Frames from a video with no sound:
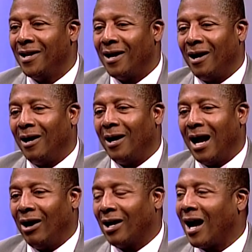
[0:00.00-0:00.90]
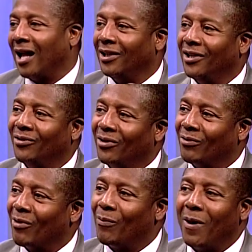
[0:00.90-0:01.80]
our colleagues on the
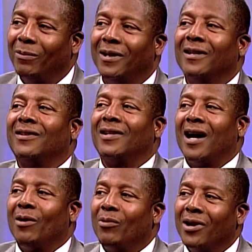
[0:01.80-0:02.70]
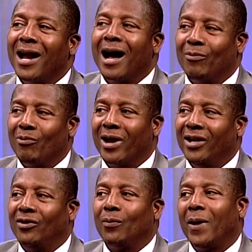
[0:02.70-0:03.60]
Republican side were not
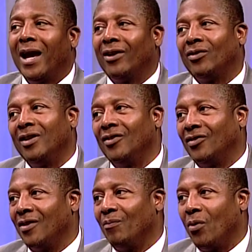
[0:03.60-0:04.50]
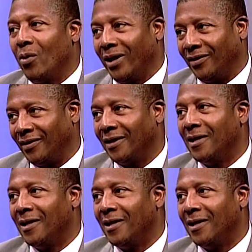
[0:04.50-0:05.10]
ready to pass these 10 points.